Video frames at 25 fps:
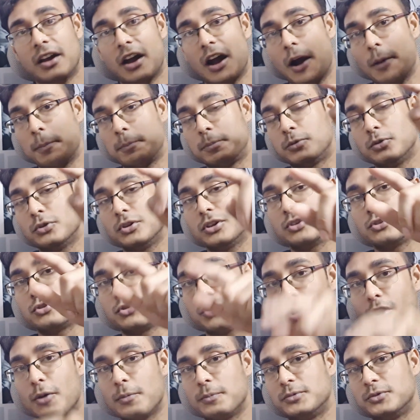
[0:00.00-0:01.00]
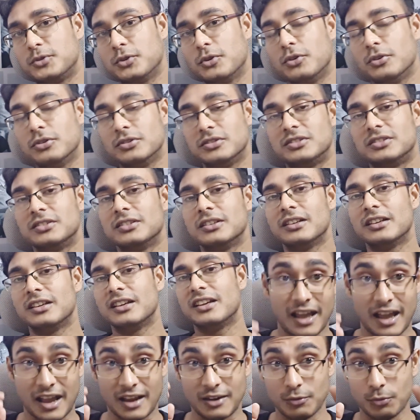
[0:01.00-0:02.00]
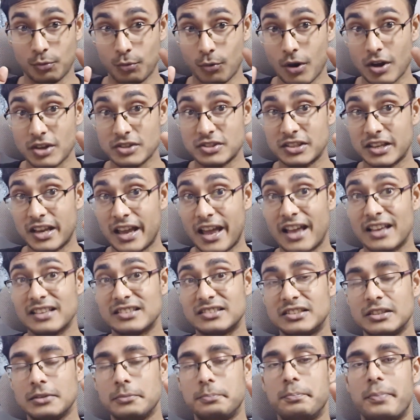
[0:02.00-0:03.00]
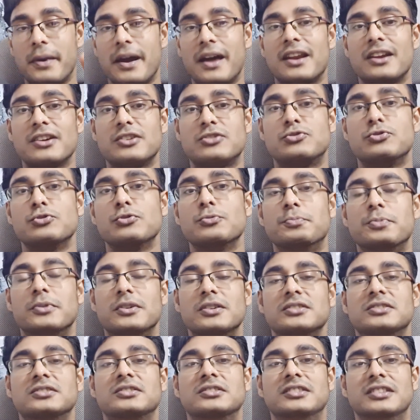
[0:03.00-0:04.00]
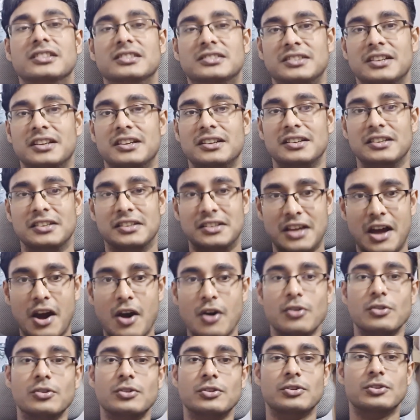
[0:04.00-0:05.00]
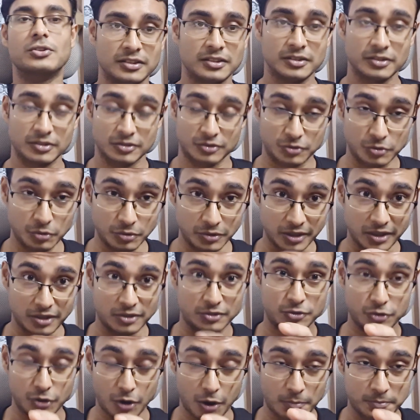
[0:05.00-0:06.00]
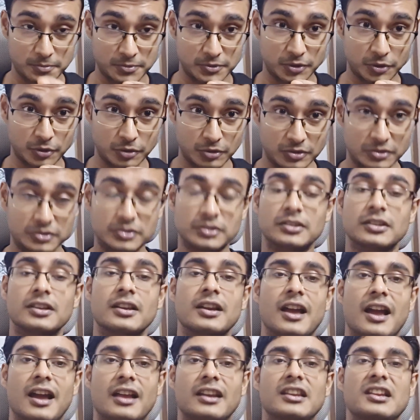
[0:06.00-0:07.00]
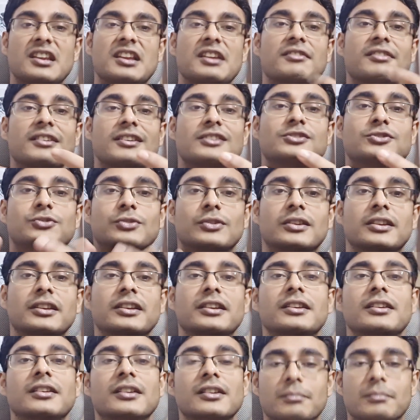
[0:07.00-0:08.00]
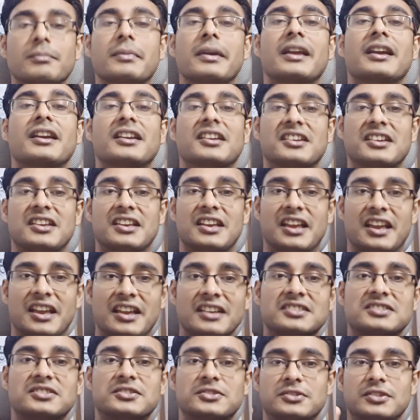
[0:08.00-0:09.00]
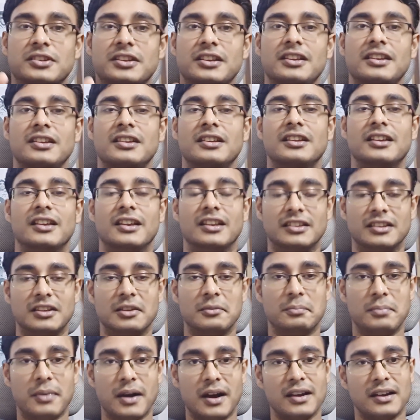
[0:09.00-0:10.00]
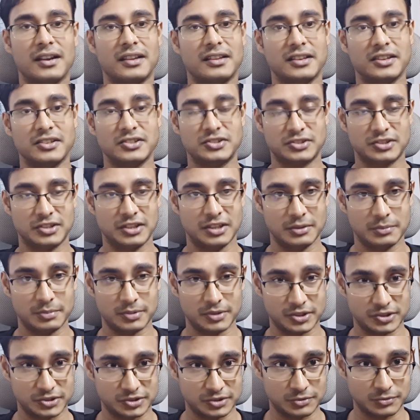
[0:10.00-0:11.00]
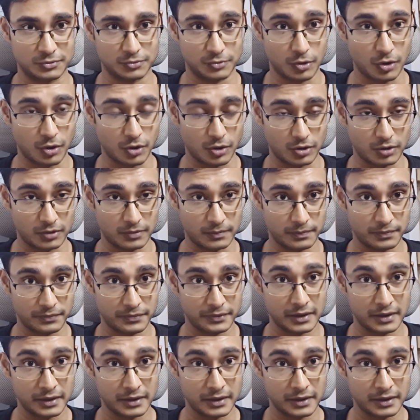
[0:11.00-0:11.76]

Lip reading: up to the drop zones and watch as the paratroopers descend down to their drop zones and eventually make history in the Bangladesh Liberation War.